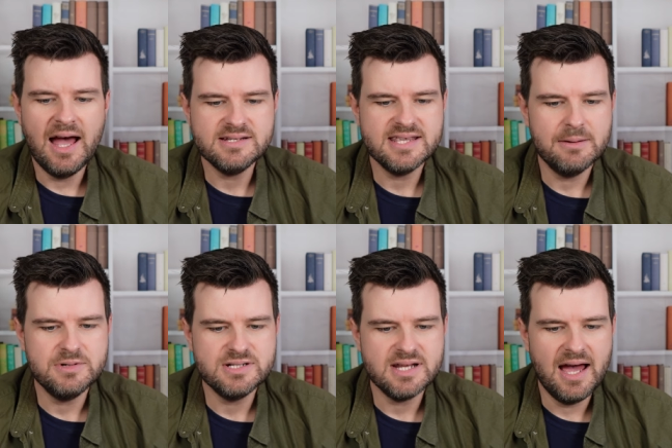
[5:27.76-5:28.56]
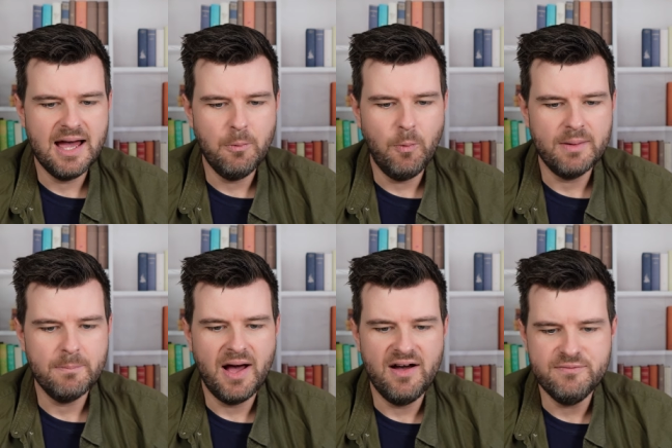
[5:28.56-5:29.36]
So that was
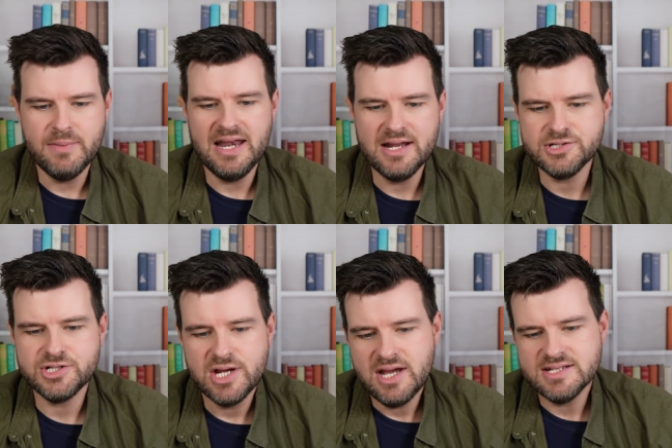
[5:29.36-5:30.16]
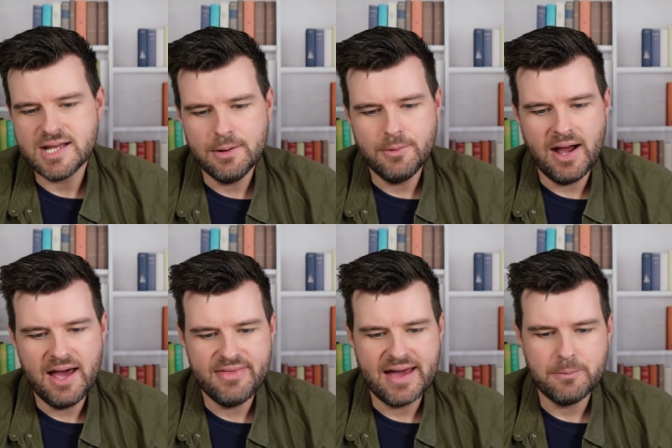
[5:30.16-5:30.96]
one part of my lunch. So
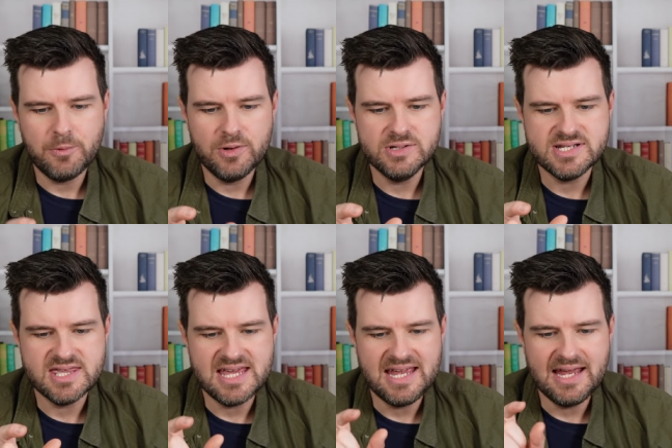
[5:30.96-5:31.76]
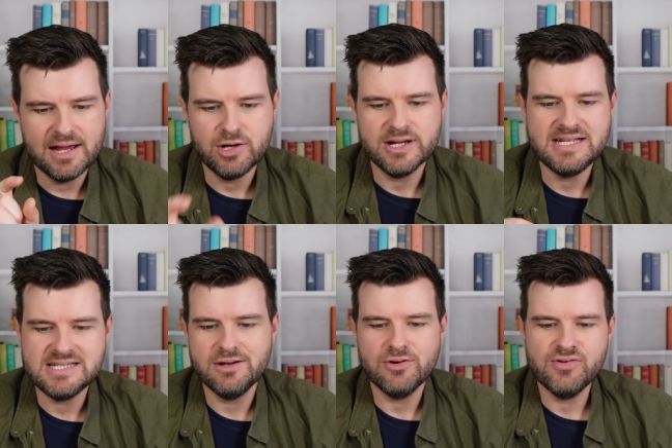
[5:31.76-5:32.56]
that was the
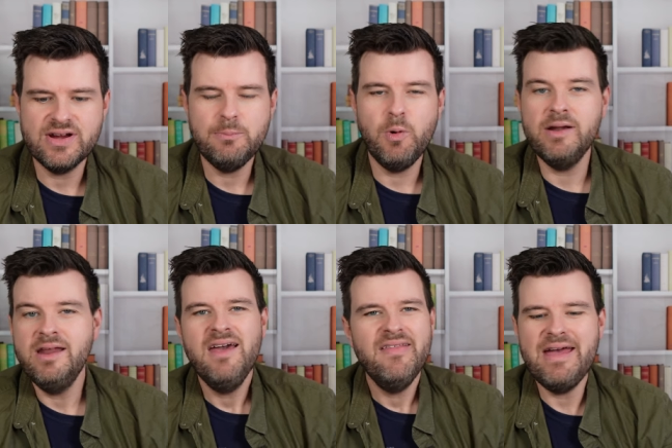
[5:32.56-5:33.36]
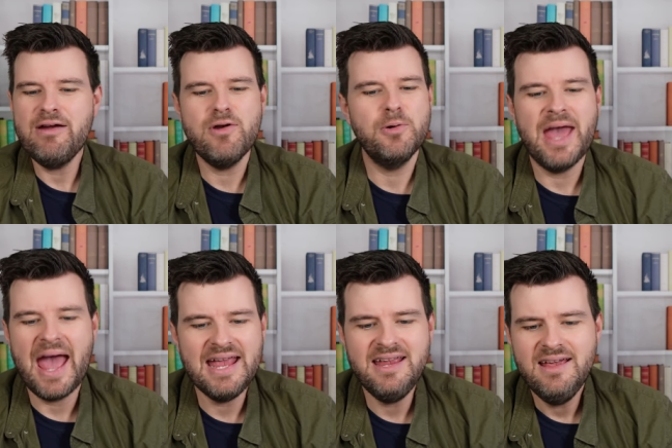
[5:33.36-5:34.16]
cookies and cream one. They're
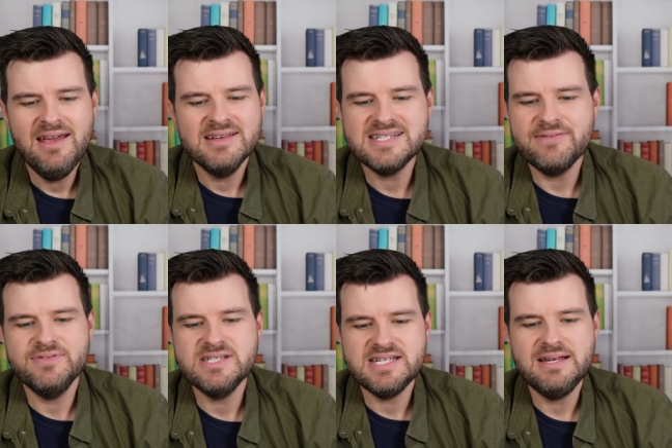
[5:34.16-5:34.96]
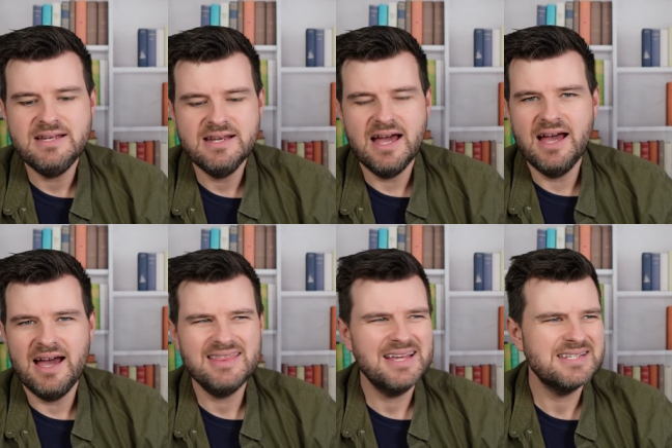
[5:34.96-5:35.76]
okay. 17,
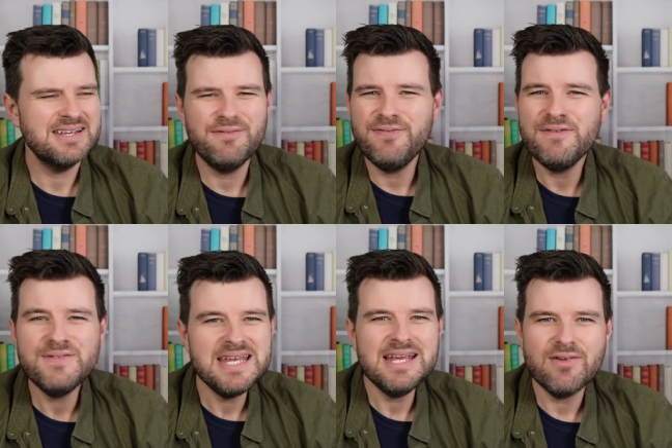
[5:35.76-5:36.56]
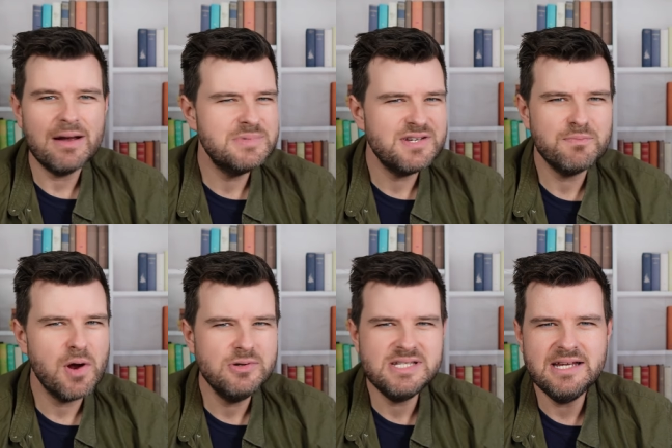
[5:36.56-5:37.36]
I think it's like 15 grams of
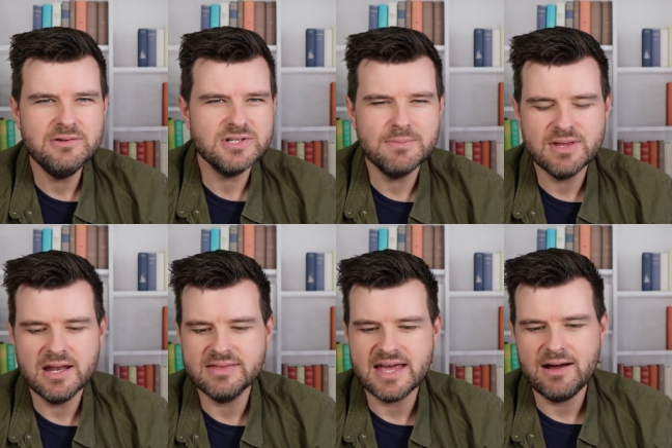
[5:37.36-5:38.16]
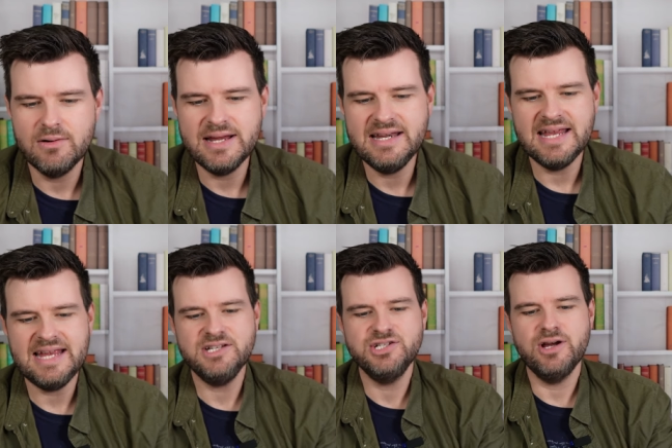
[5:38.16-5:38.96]
protein or something like that in
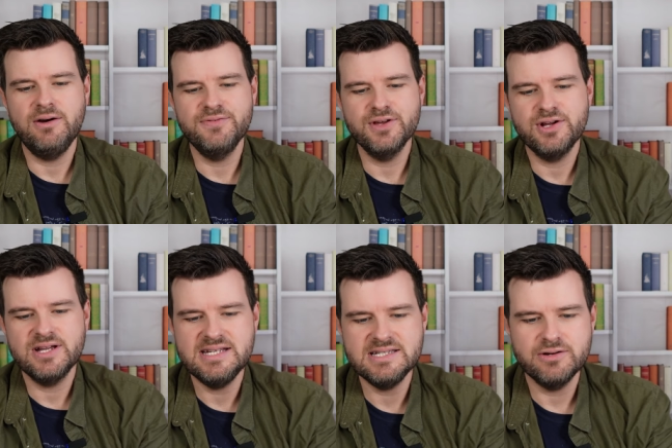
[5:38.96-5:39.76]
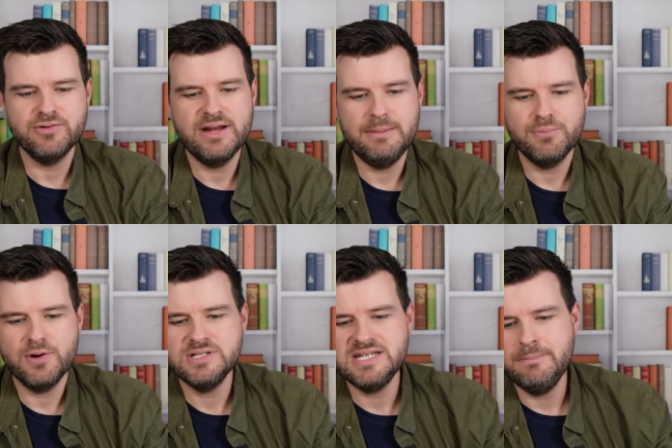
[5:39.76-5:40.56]
each of the cookies and cream
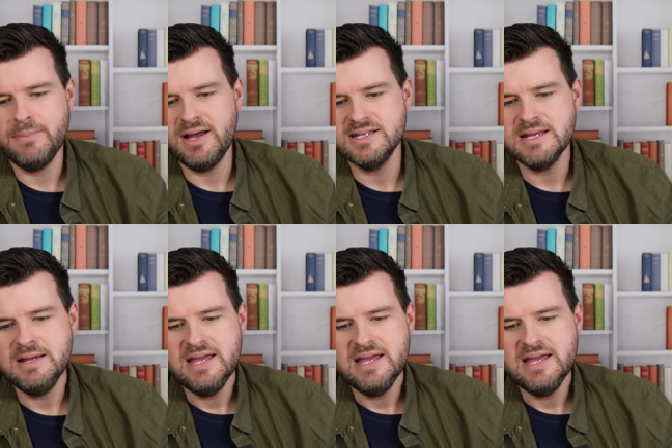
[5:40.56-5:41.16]
protein bars.